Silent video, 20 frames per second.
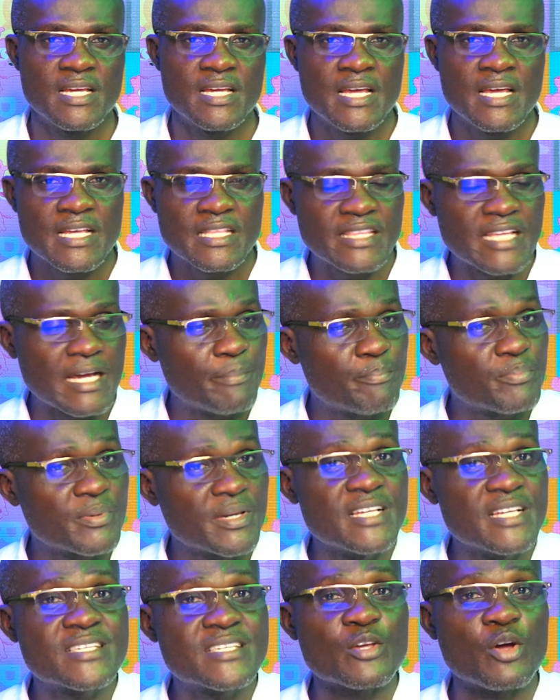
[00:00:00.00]
That
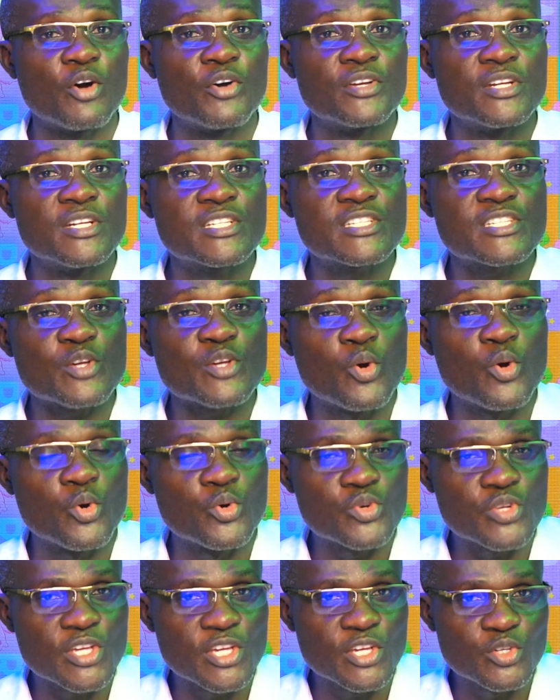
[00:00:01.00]
place on its
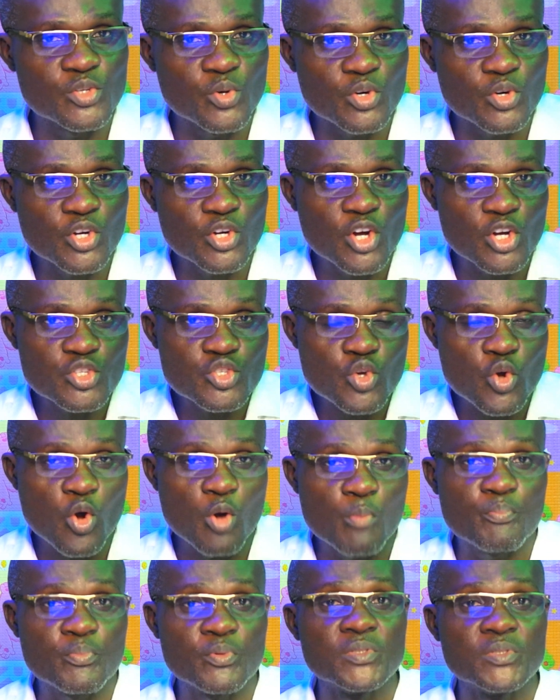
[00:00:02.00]
own, you know, got
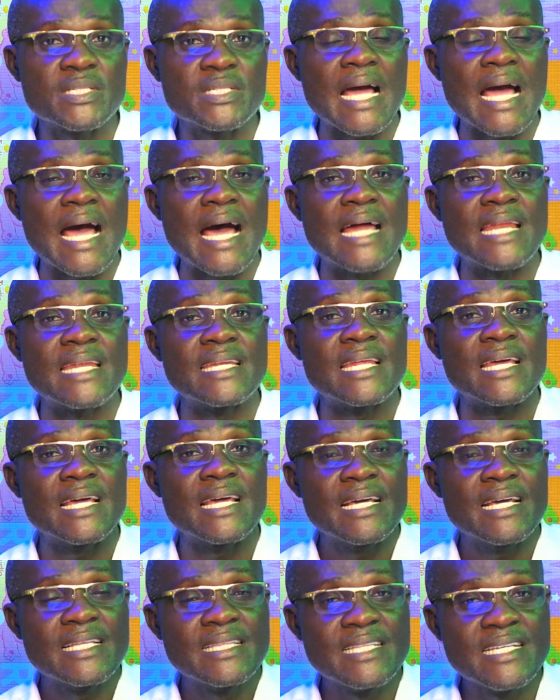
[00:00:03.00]
opened, and
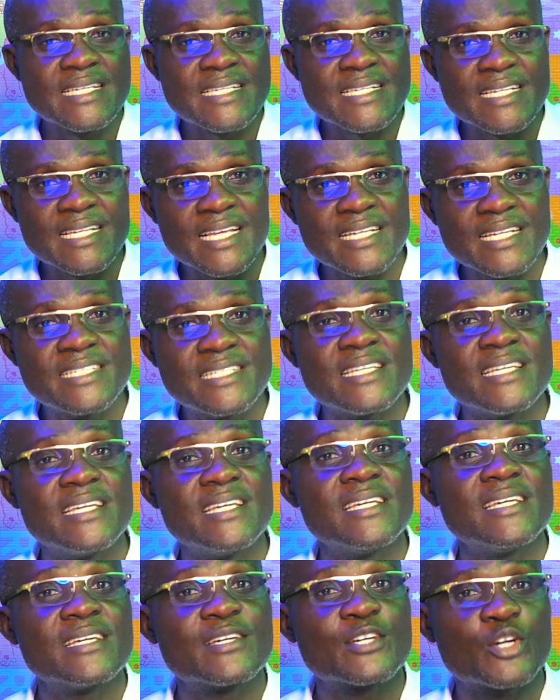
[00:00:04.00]
this
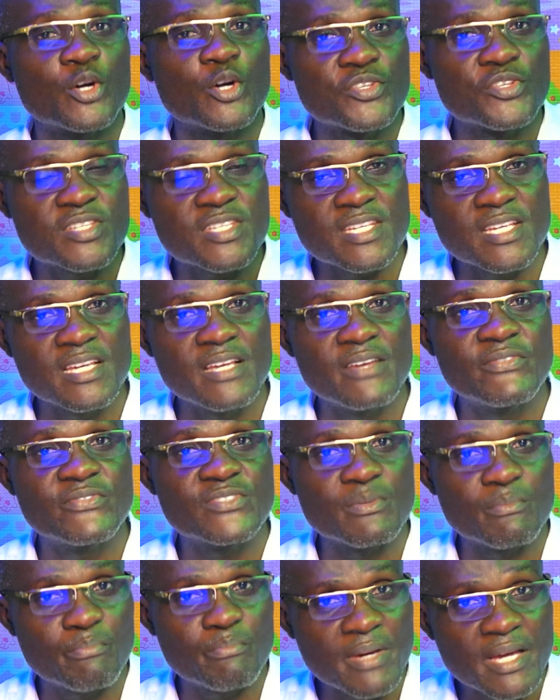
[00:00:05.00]
lady
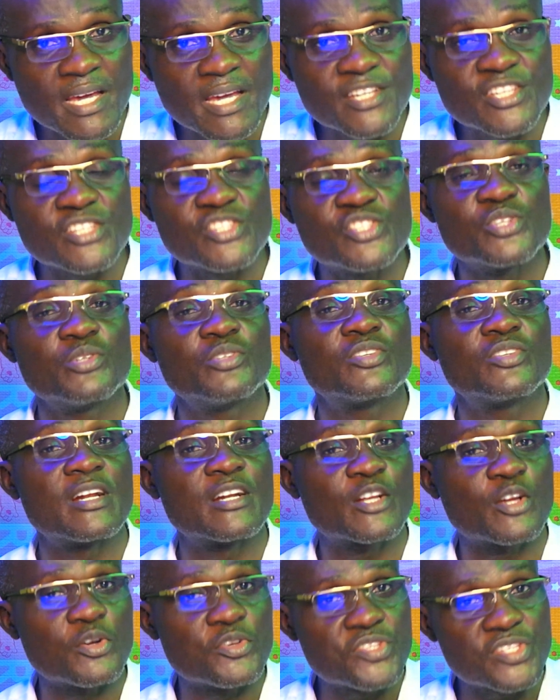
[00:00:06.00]
conceived, bare children,
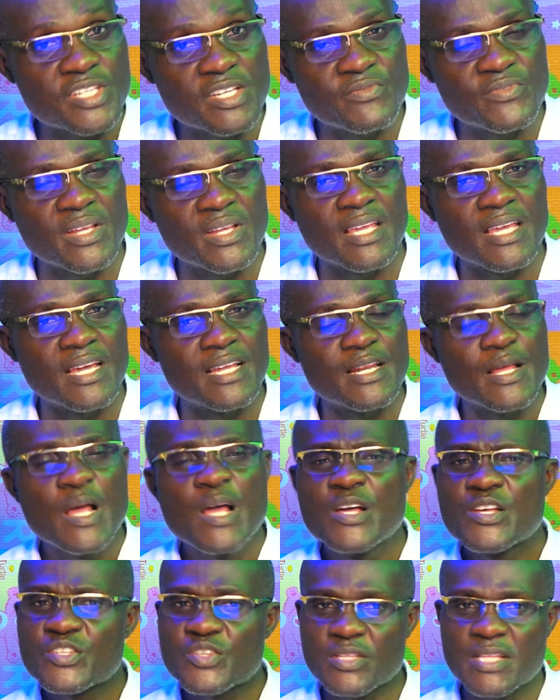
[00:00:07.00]
conceived again.
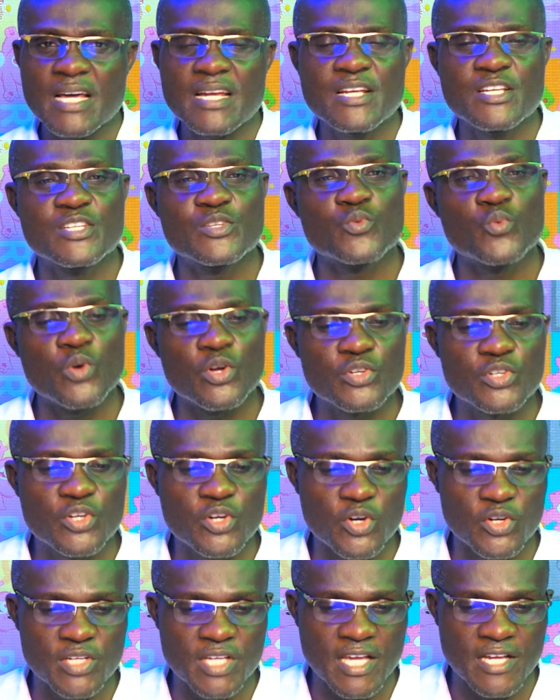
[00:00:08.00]
So that is what
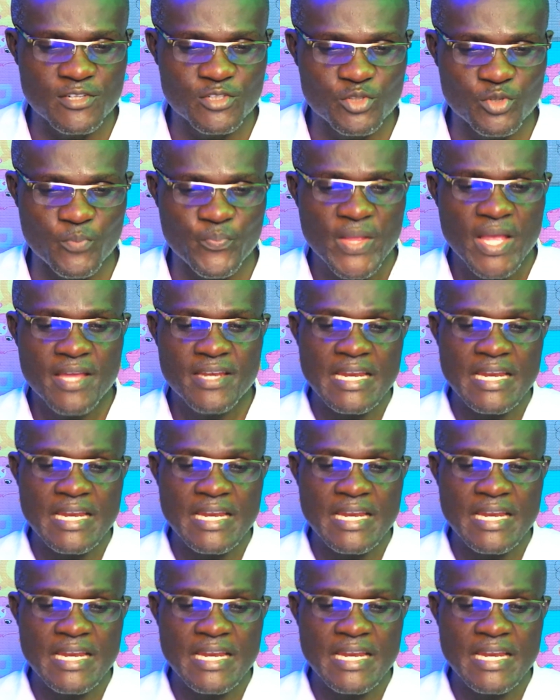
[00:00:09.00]
God can do.